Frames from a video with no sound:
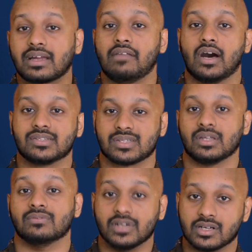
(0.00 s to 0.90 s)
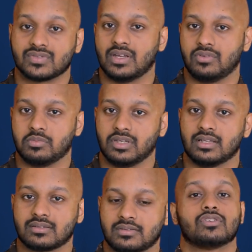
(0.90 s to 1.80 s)
kind of answer that works for everybody
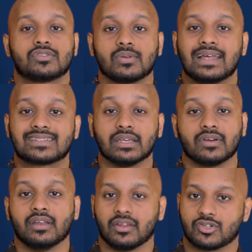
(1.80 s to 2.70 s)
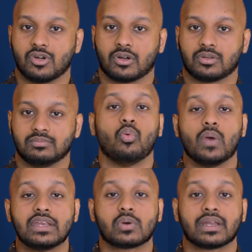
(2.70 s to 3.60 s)
else. So let's give it another shot.
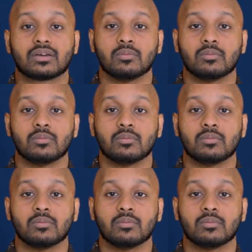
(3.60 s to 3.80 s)
When you're getting